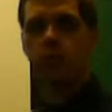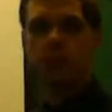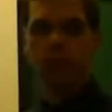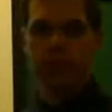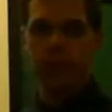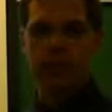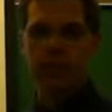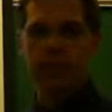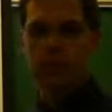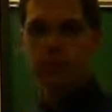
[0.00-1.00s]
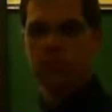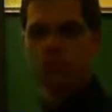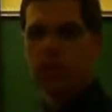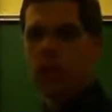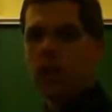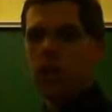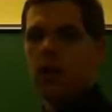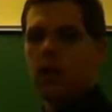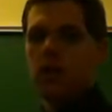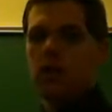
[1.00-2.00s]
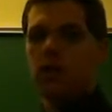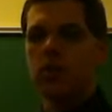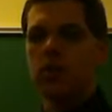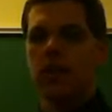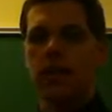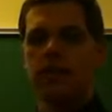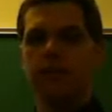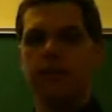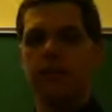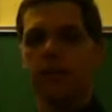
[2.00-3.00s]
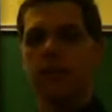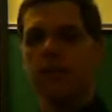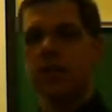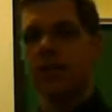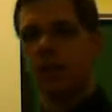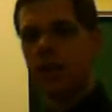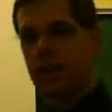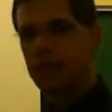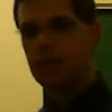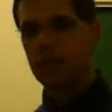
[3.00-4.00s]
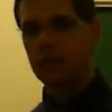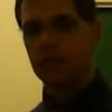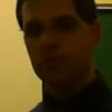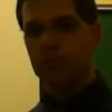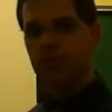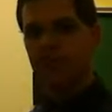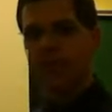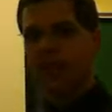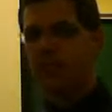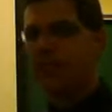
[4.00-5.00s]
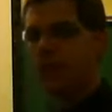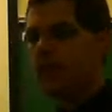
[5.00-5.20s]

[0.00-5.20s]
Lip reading: are the rules here? Then you have the experiential. That's